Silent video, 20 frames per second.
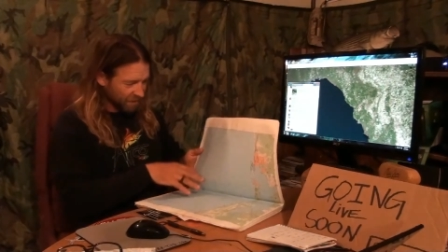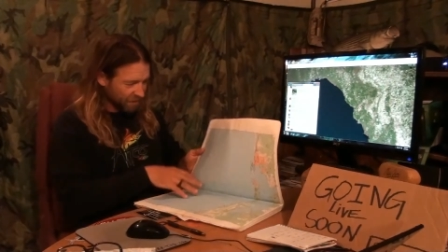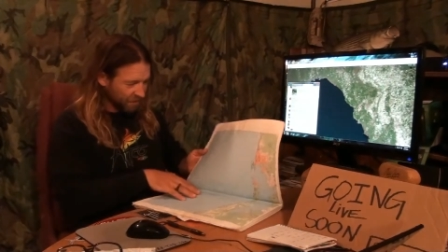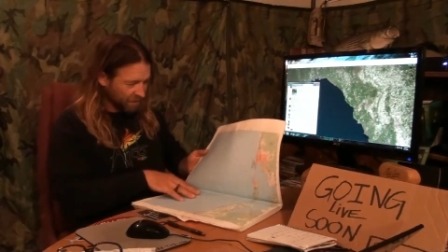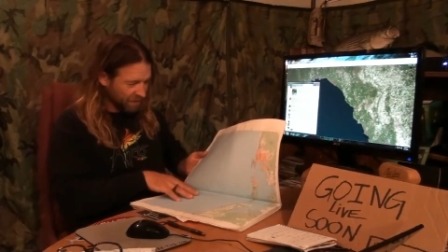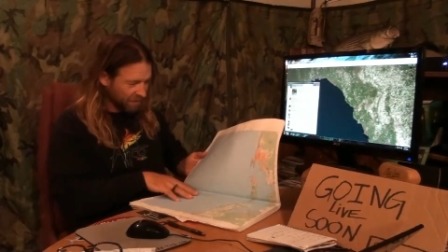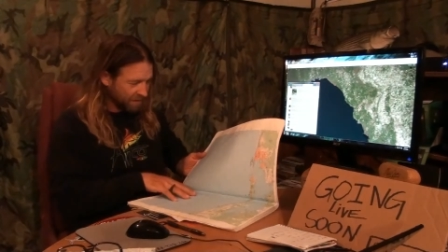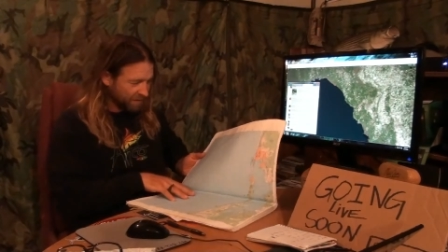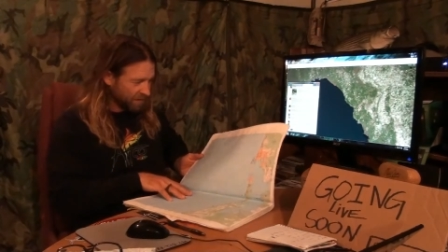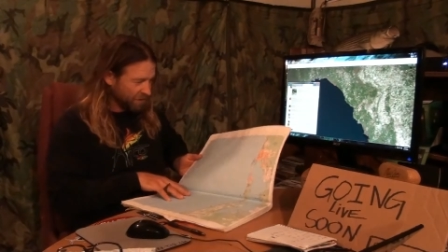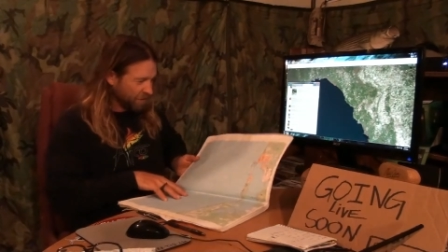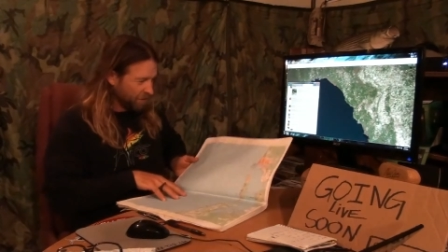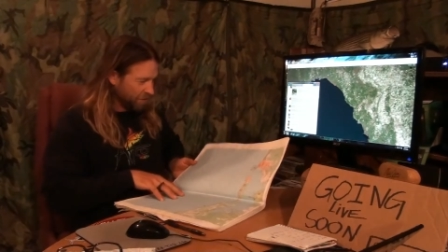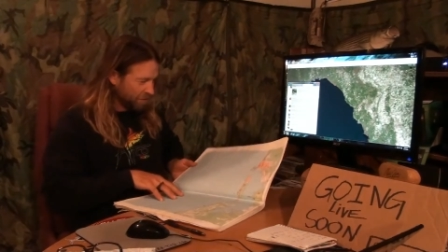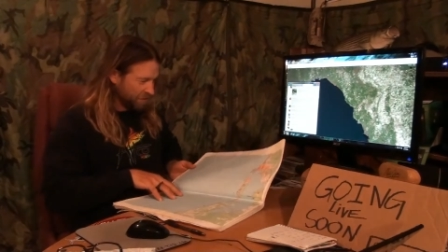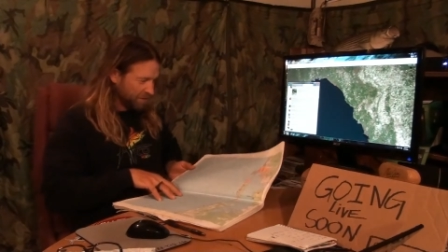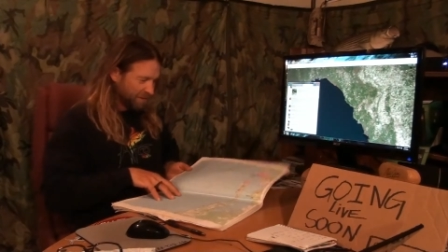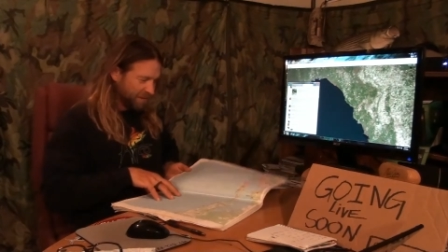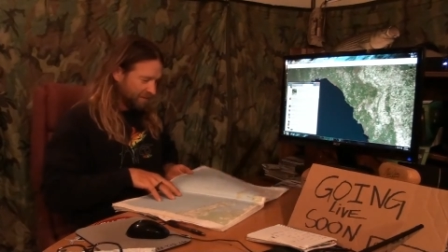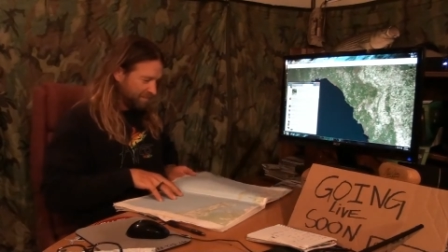
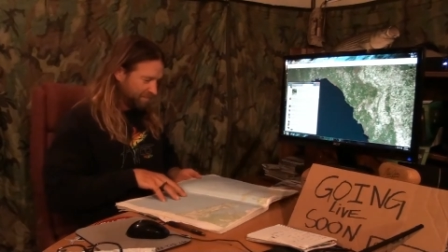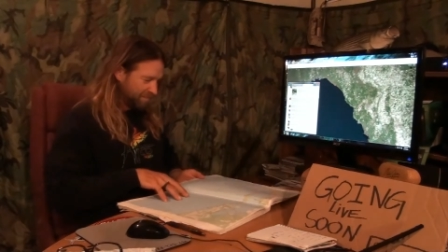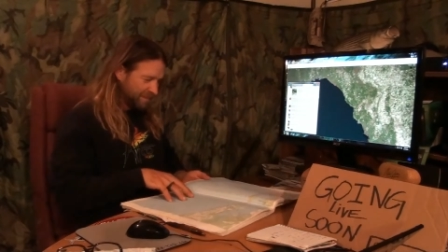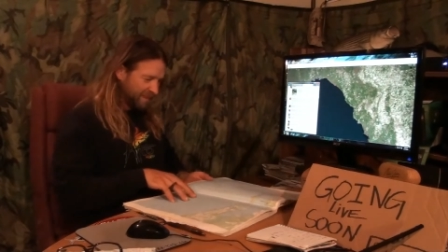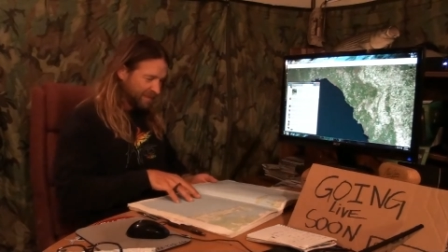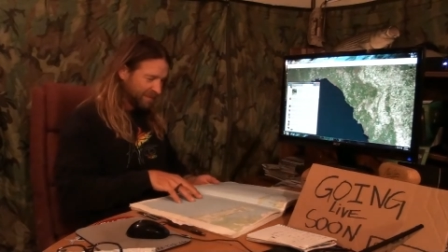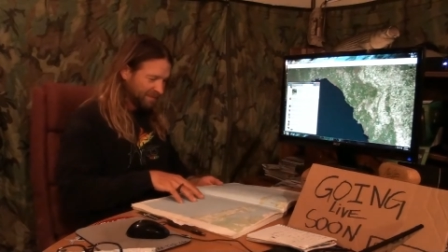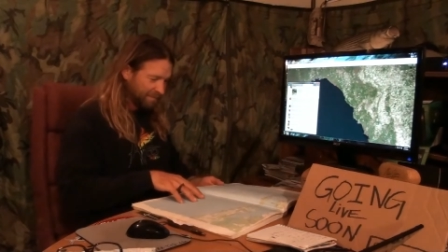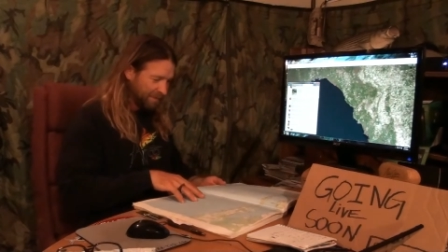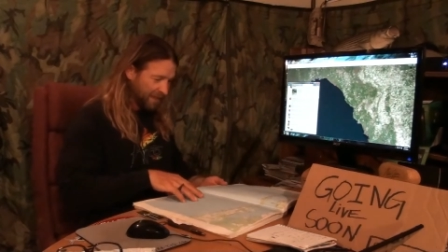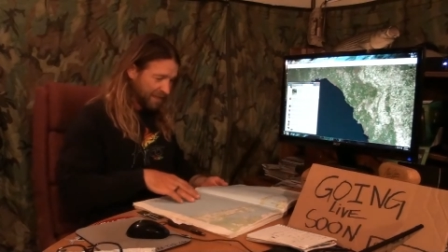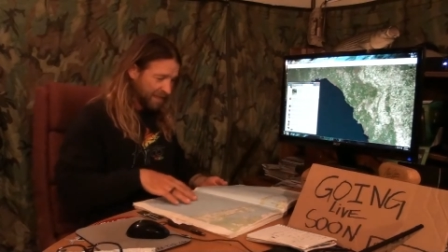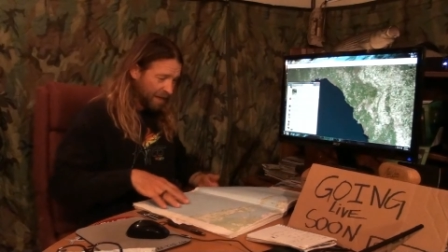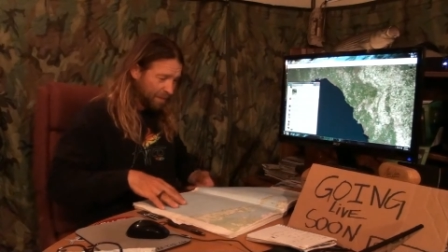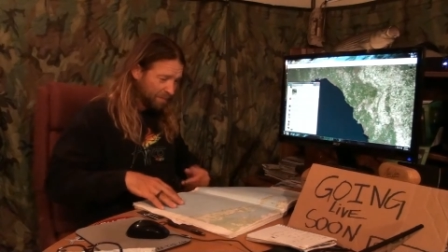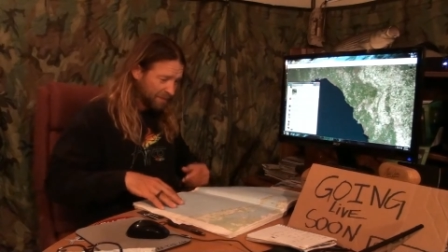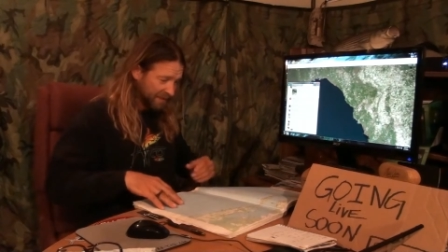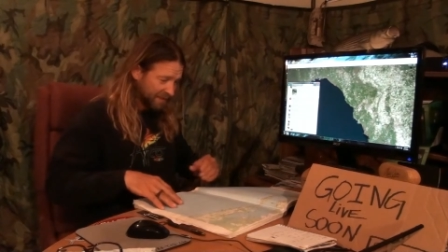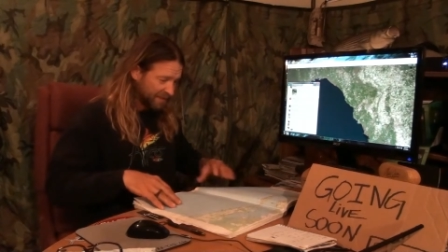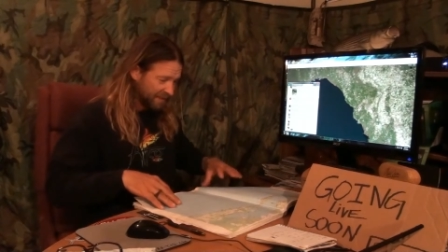a
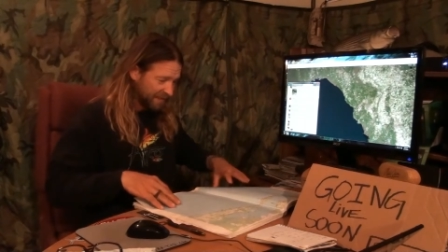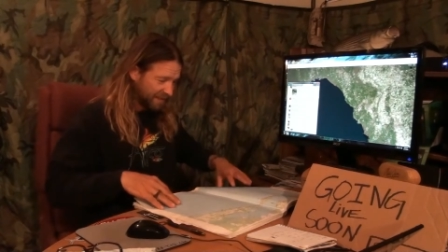compass,